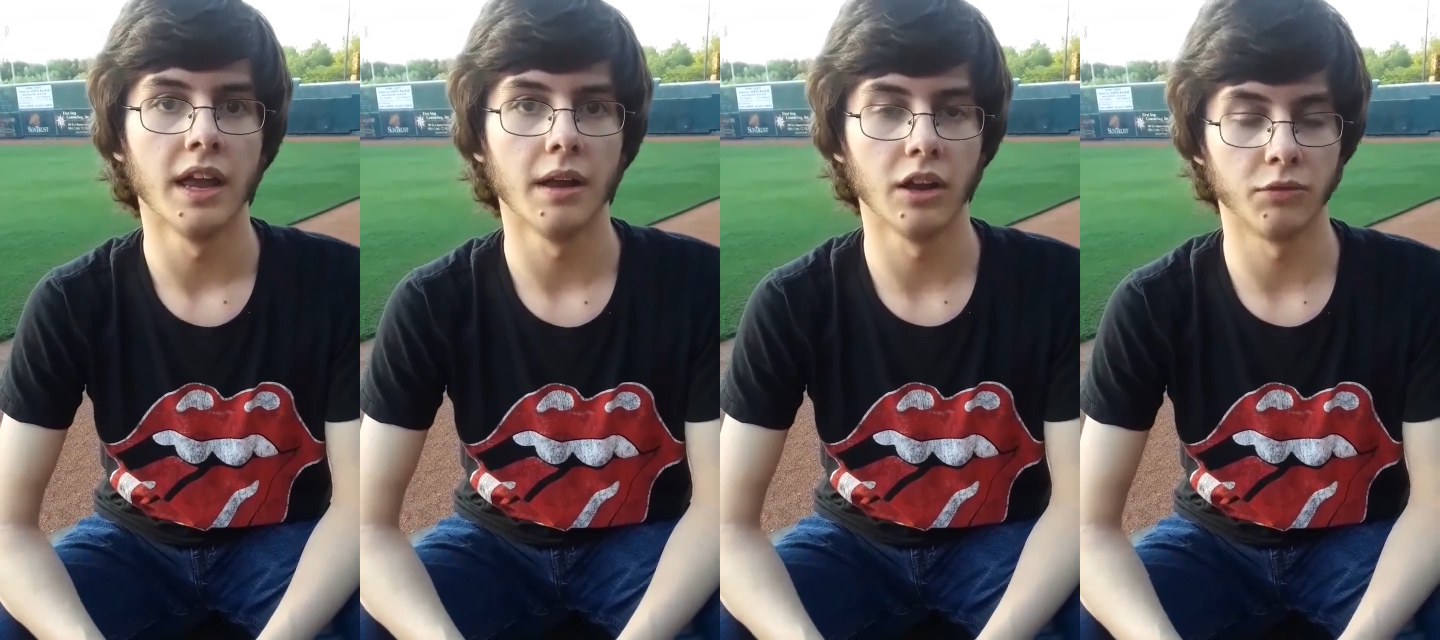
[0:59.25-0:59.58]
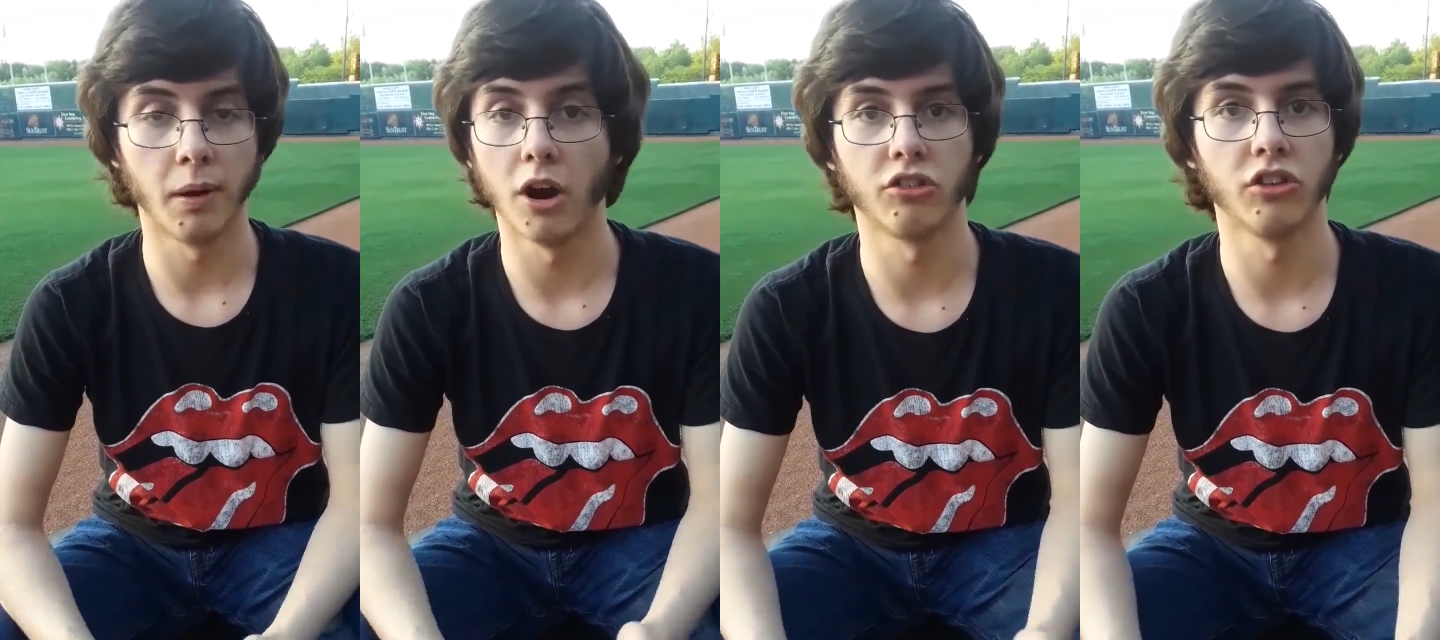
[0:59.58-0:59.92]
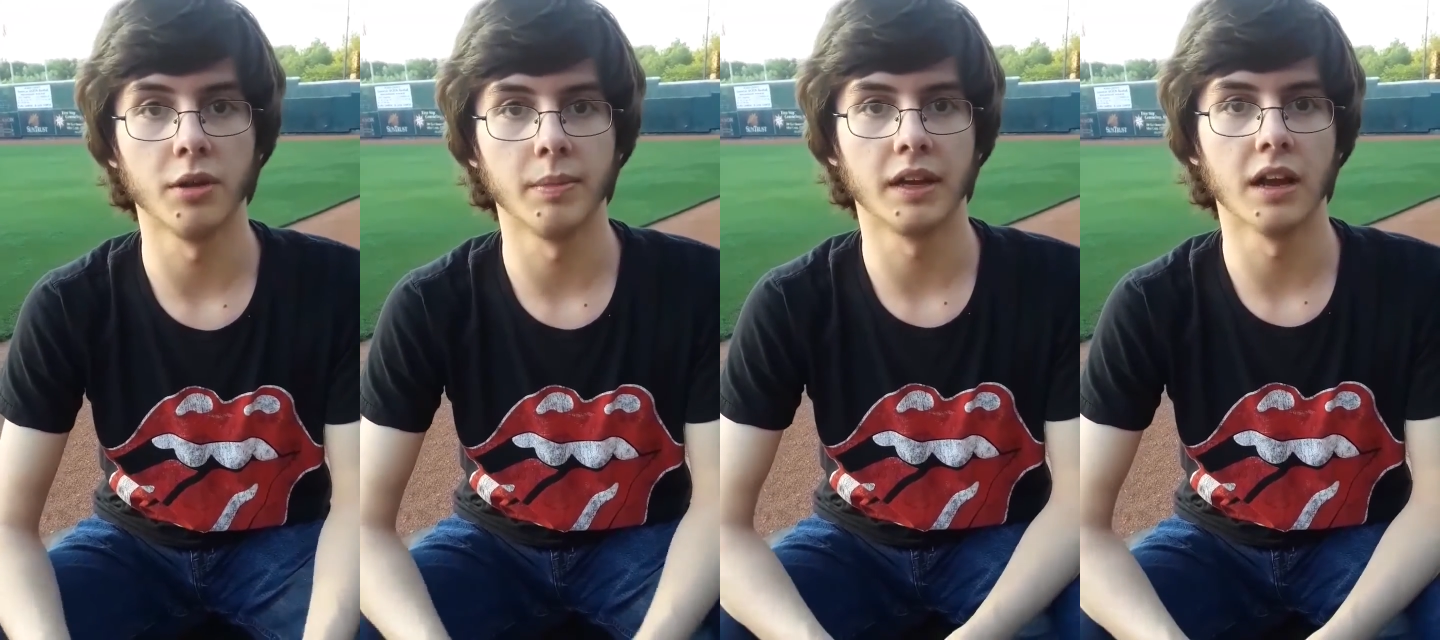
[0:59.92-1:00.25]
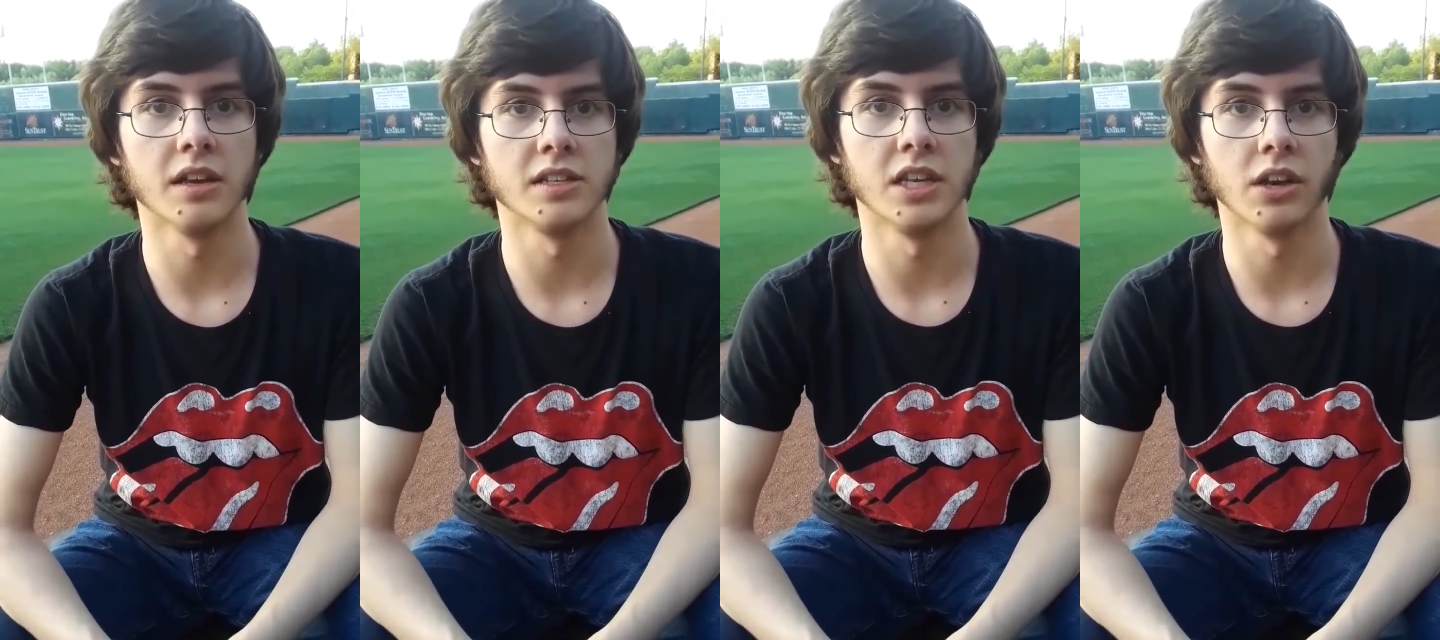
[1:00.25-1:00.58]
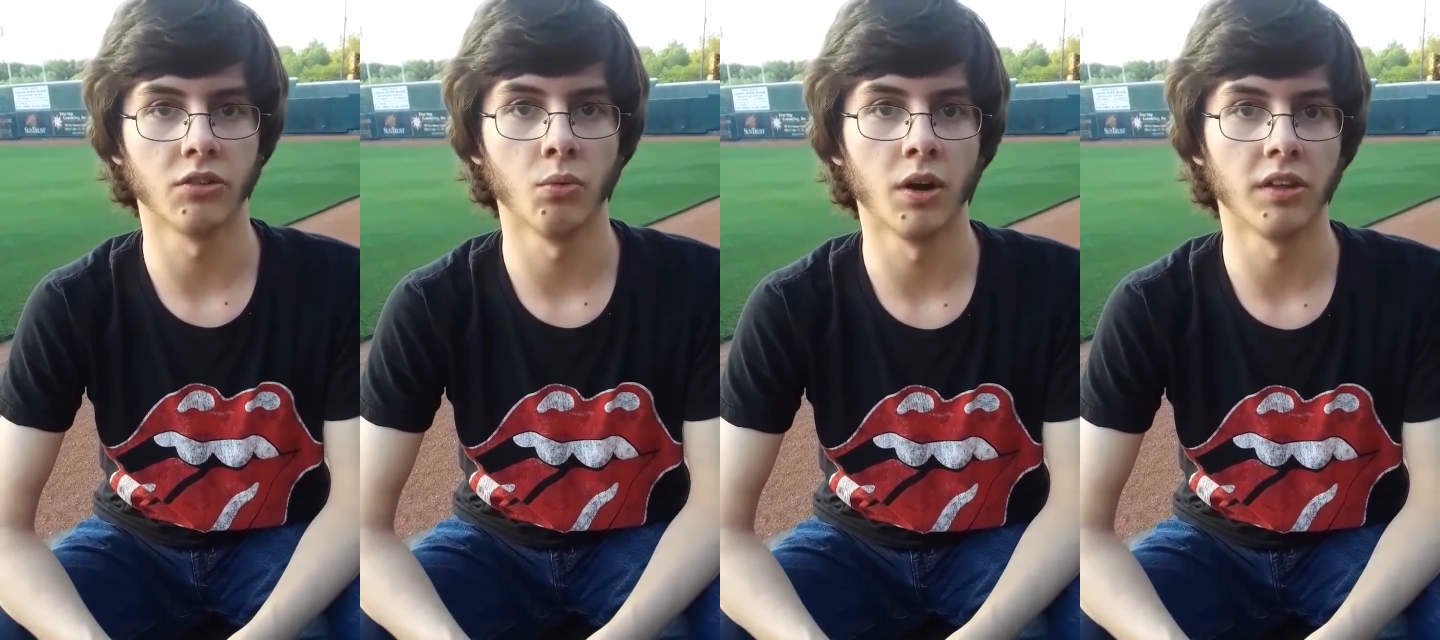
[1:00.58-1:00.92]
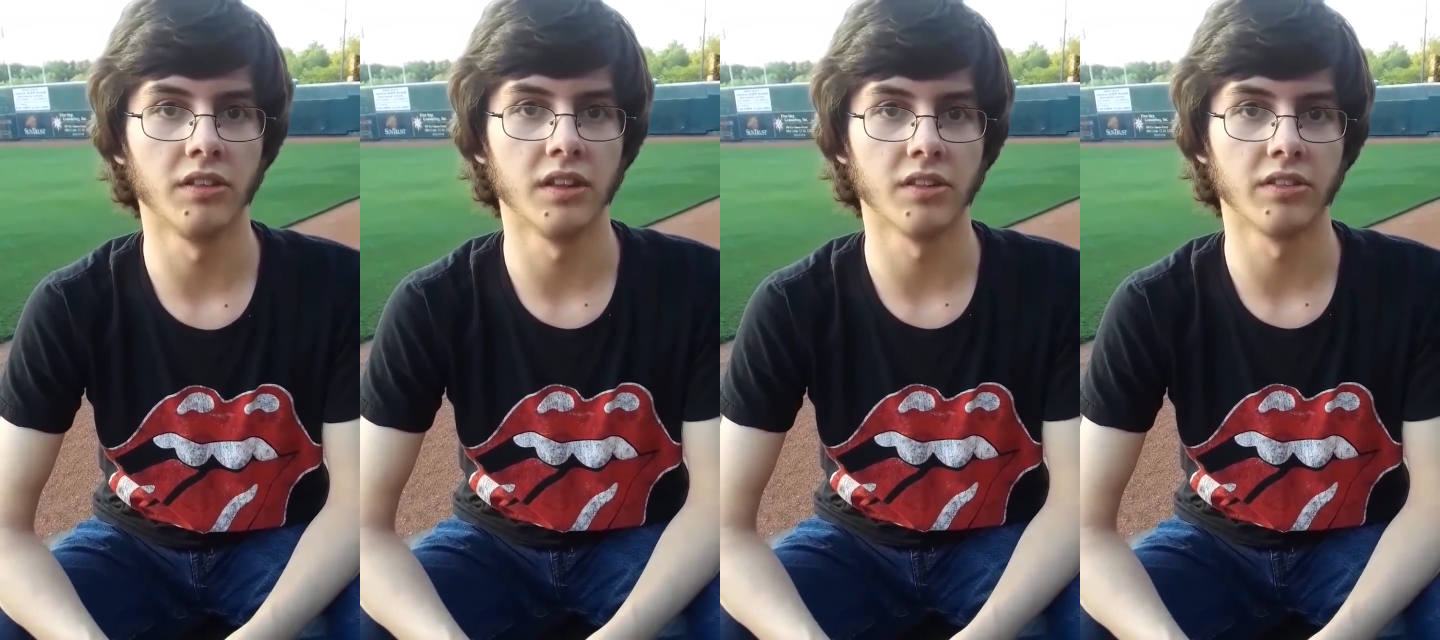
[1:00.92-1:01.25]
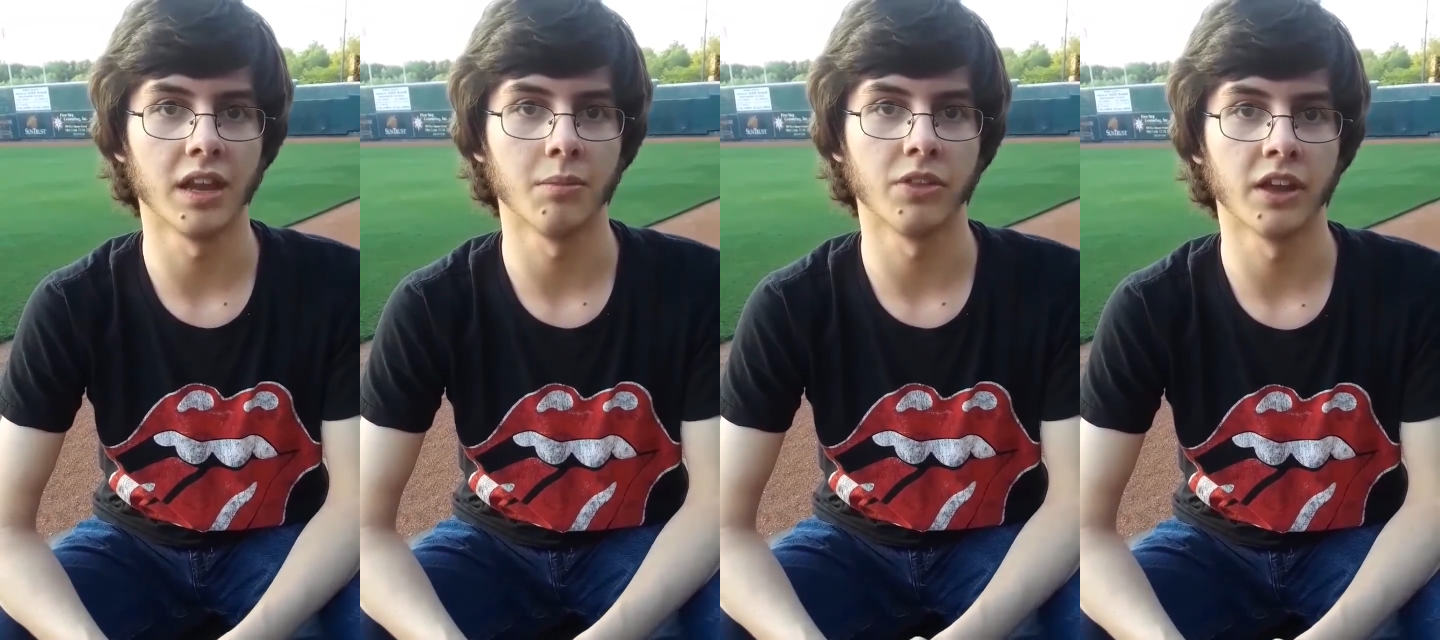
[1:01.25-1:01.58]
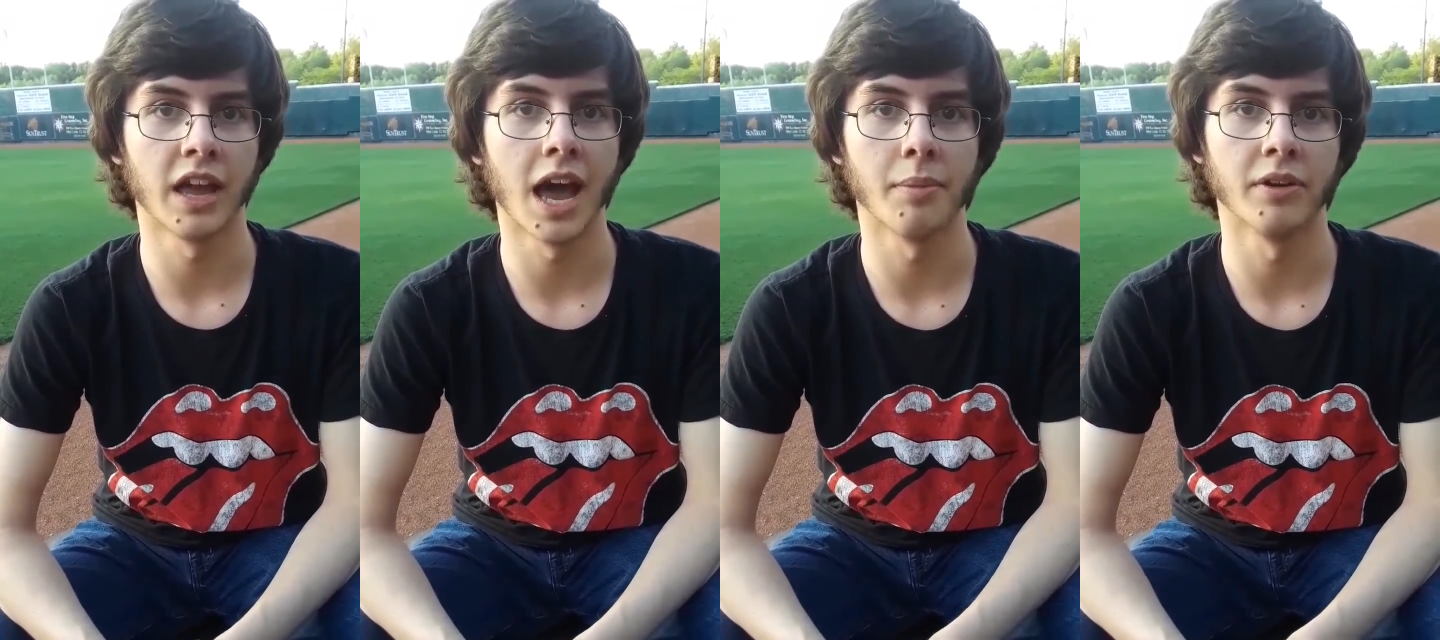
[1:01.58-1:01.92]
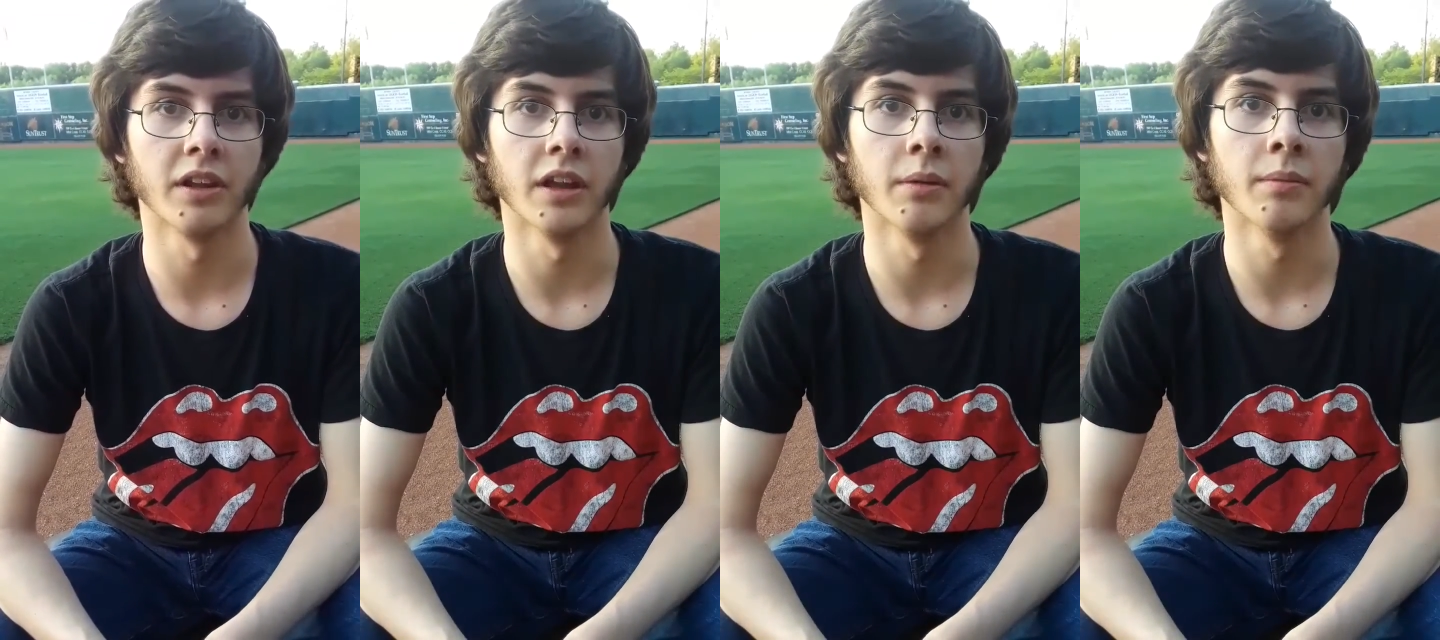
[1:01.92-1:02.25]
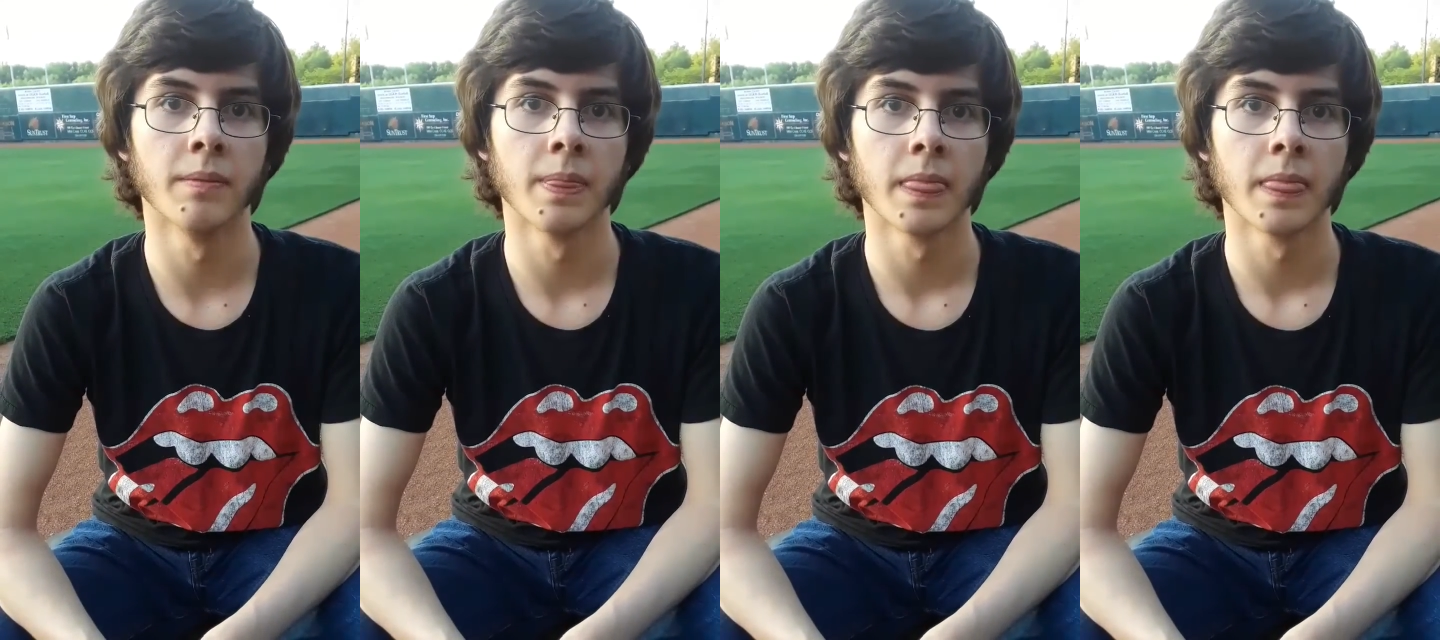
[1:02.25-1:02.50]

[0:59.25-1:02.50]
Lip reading: it's partially because he doesn't want to see the same thing happen to him.